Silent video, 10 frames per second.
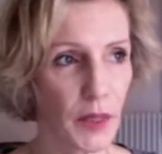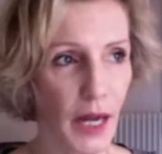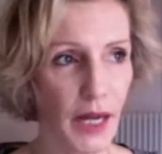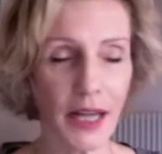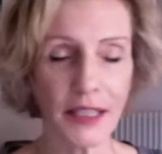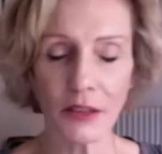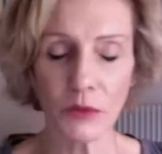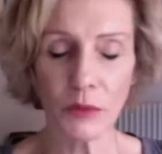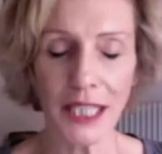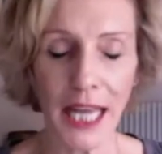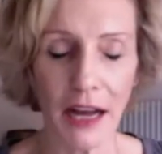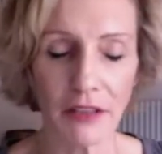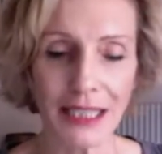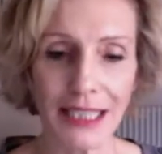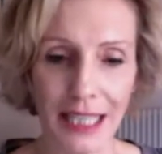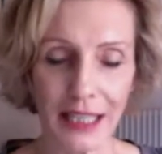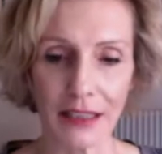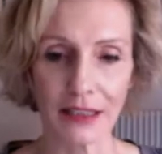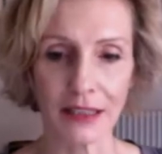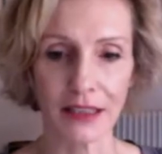I didn't really have a
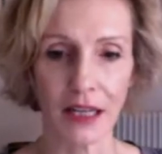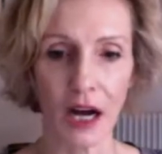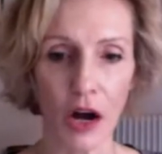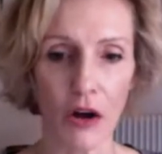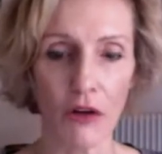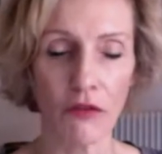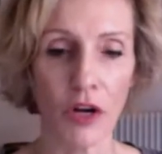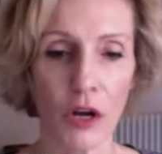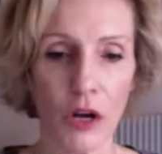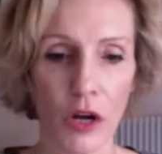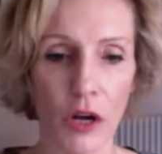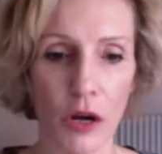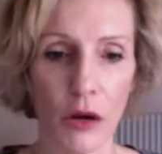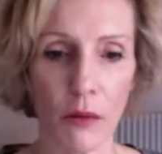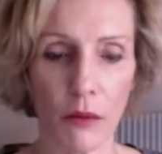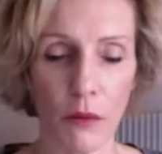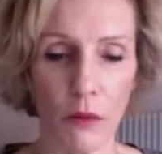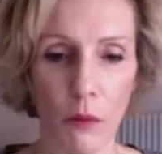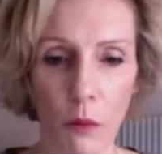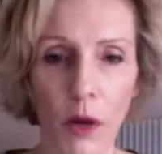sense of
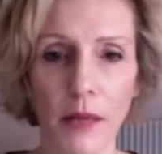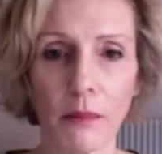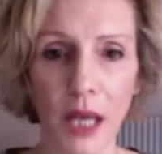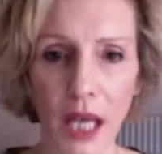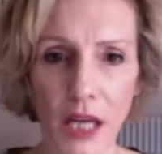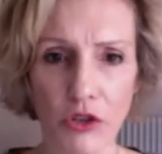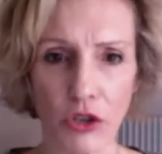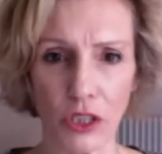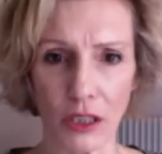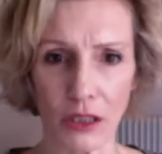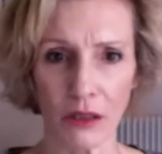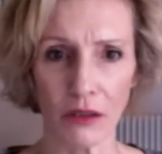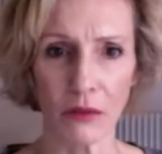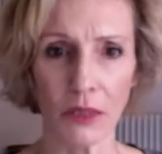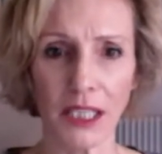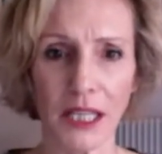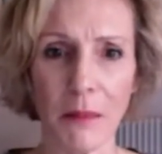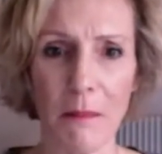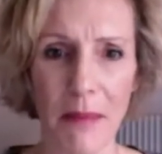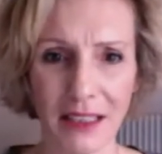what pleasure really
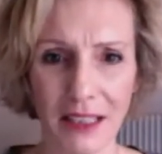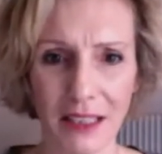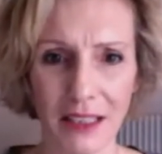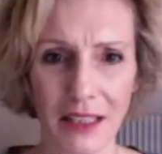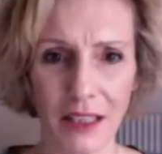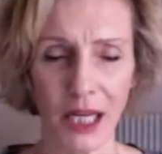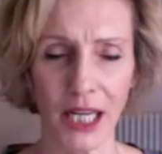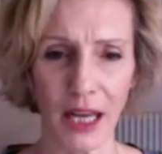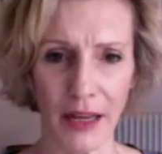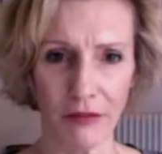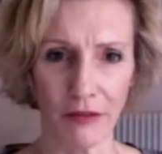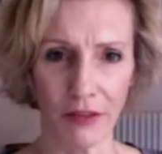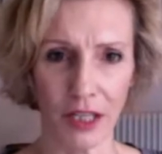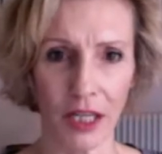meant in my life.